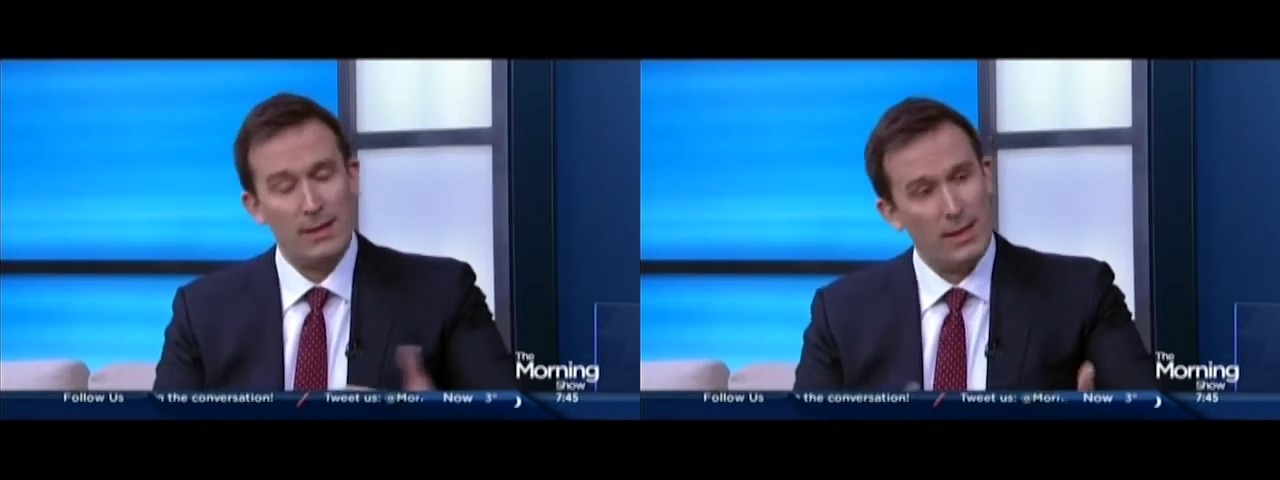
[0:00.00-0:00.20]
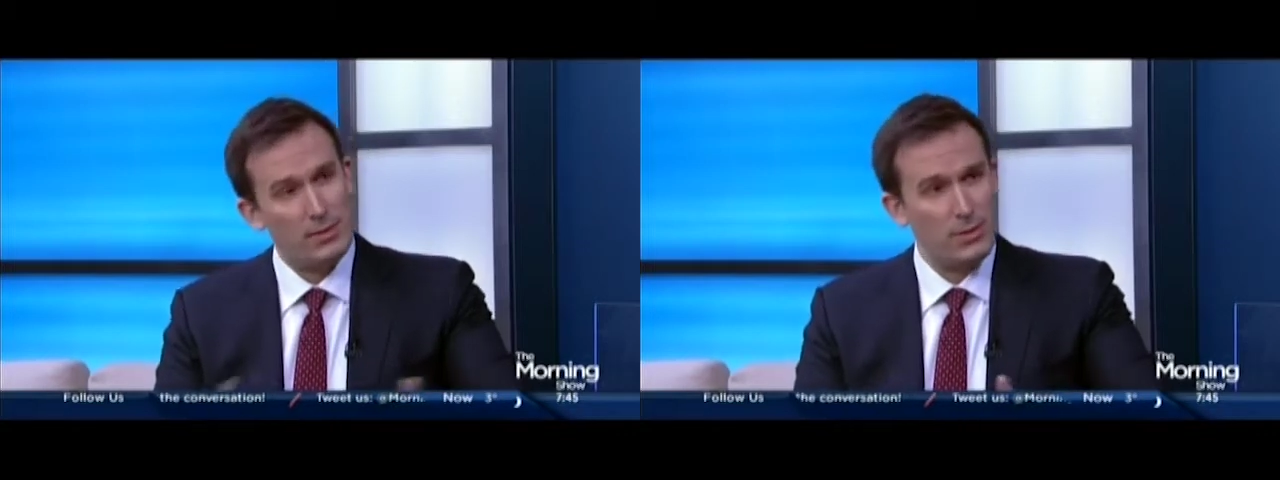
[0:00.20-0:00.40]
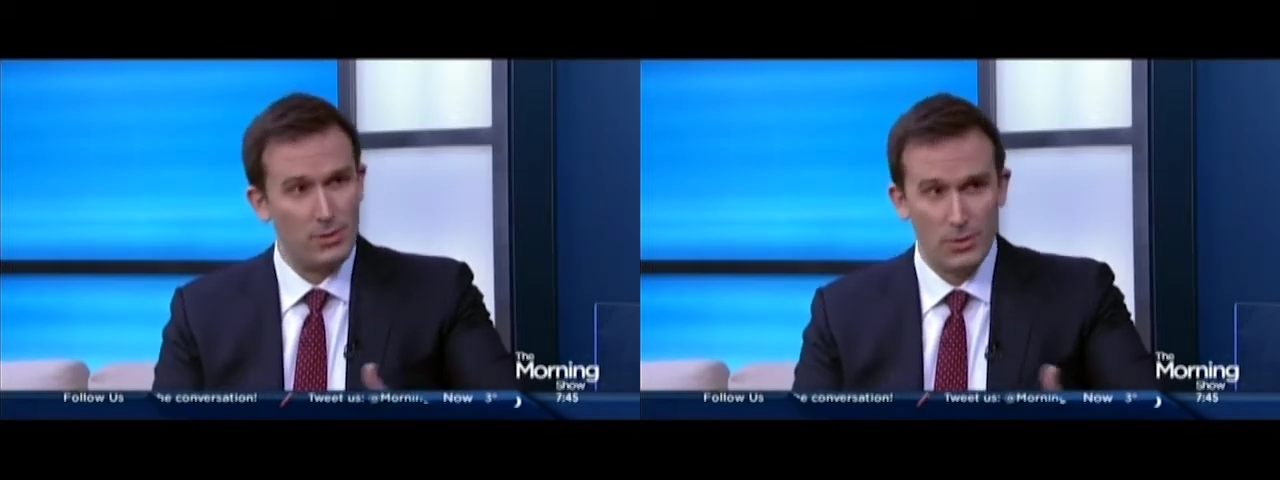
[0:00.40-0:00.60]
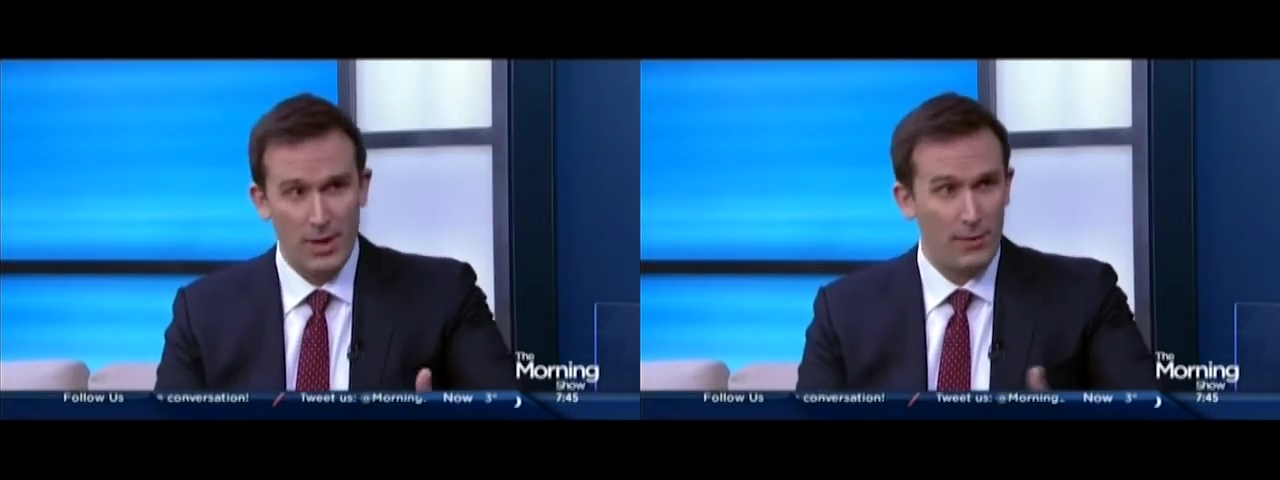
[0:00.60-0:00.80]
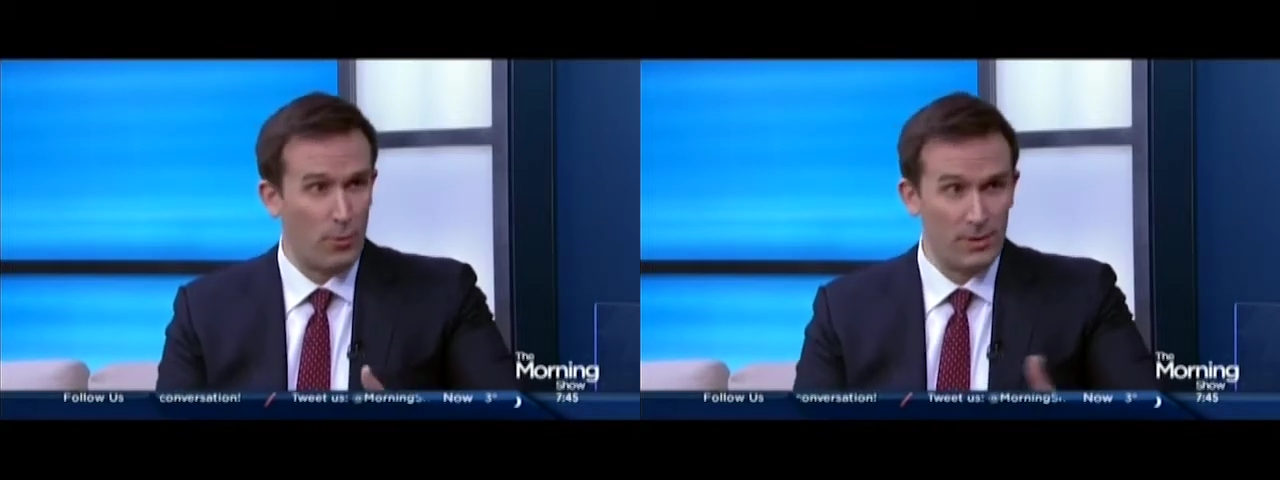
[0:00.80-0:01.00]
Let's just
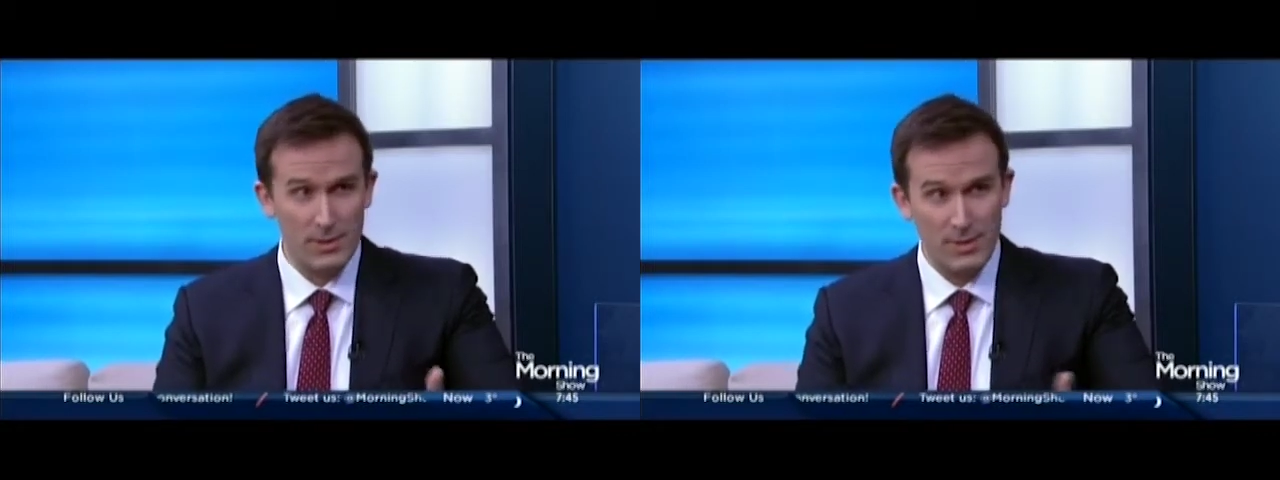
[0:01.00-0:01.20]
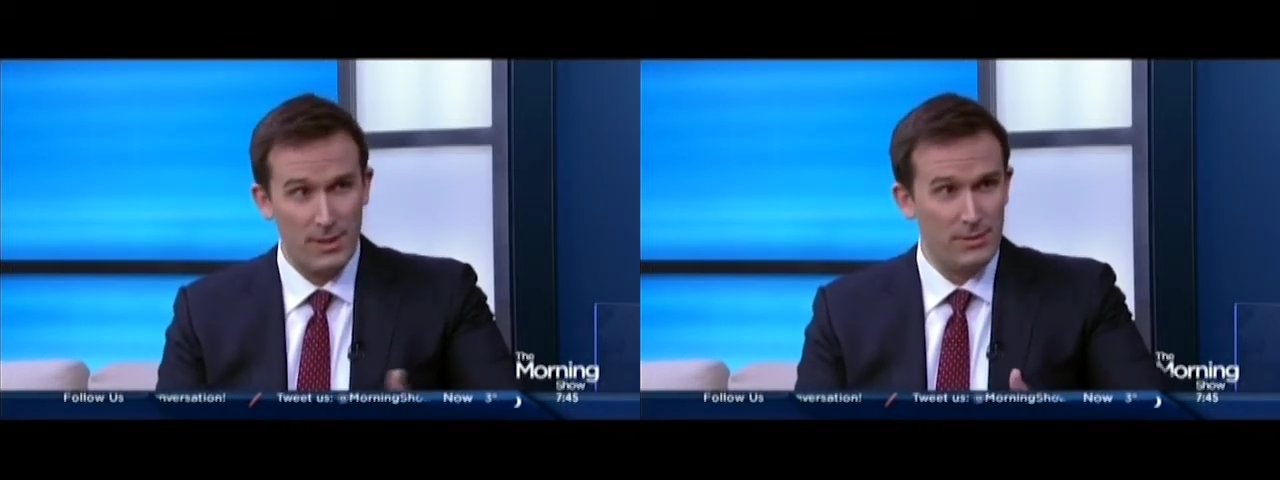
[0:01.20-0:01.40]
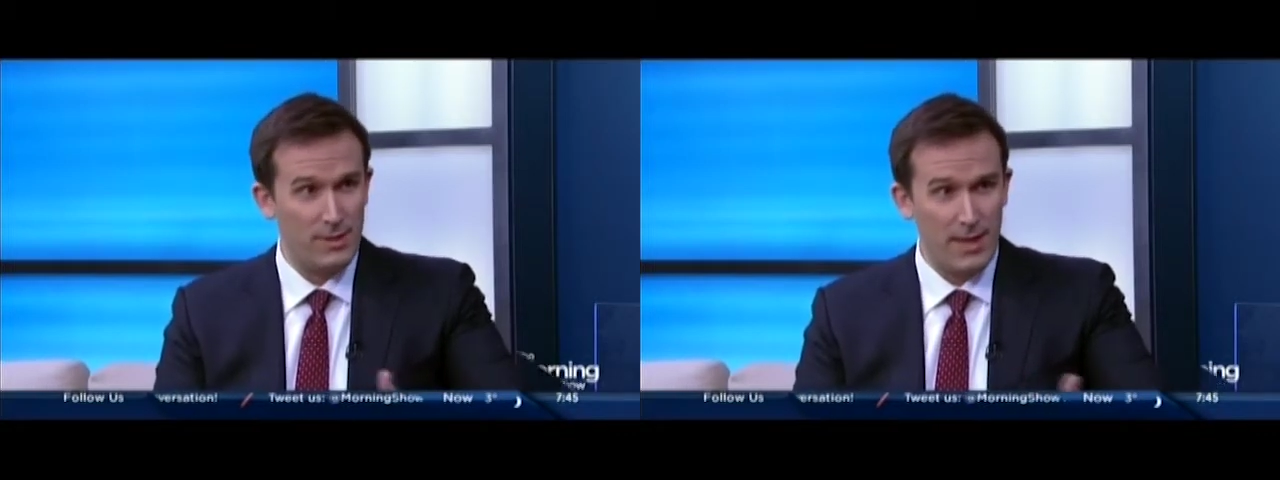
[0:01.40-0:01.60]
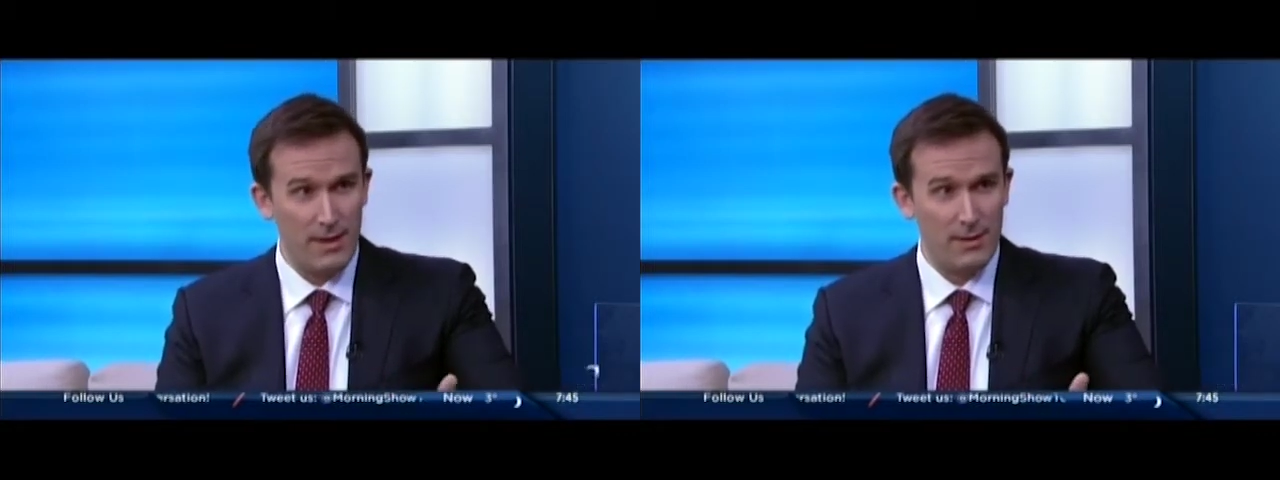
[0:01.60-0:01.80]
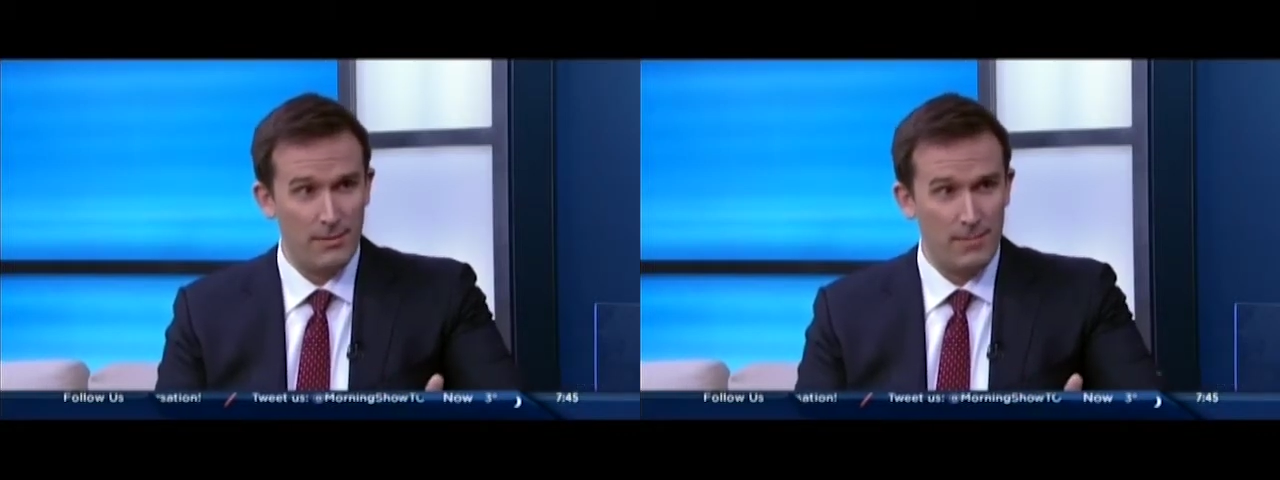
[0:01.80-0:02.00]
try and work this out
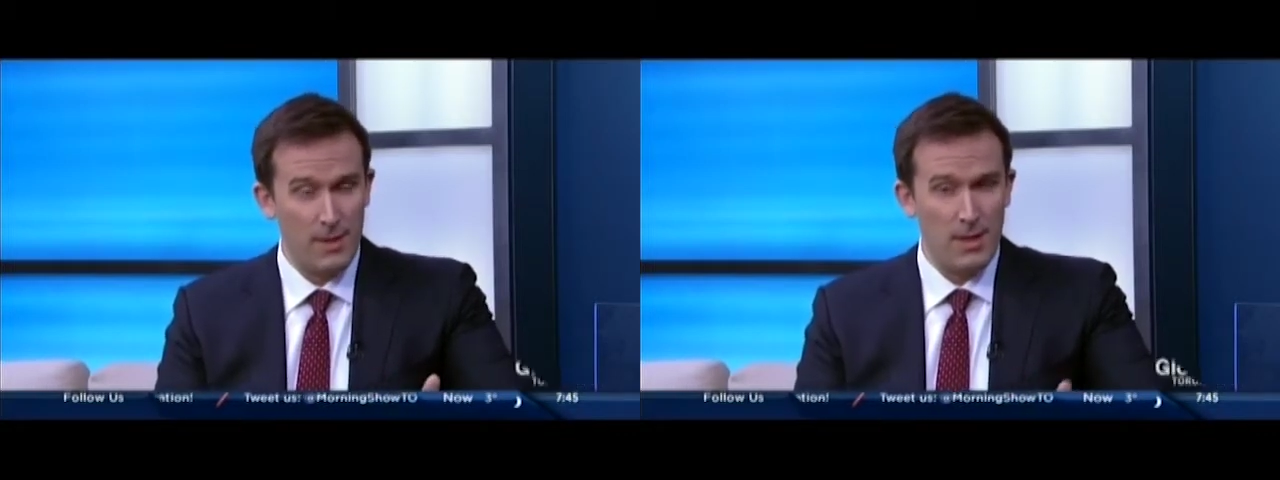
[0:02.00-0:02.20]
together.